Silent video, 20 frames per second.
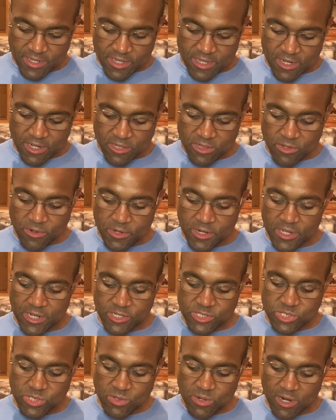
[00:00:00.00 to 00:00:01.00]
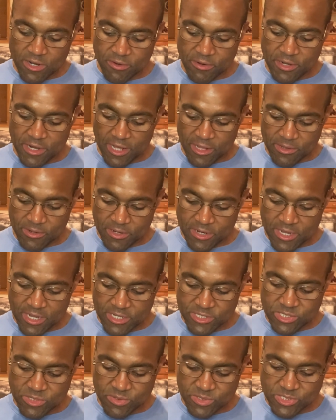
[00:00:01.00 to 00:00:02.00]
including a $200
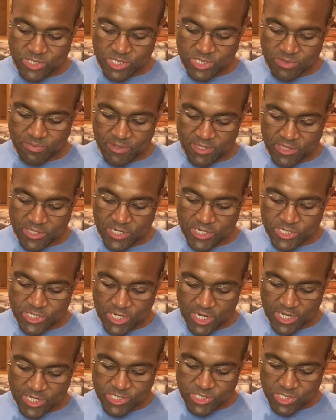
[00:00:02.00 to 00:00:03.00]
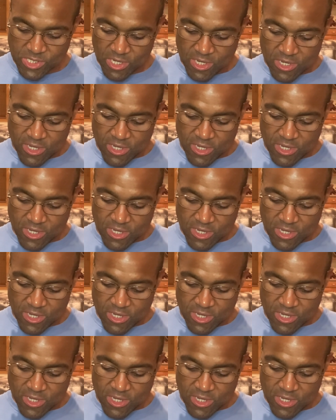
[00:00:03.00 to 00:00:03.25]
cut to his disability checks,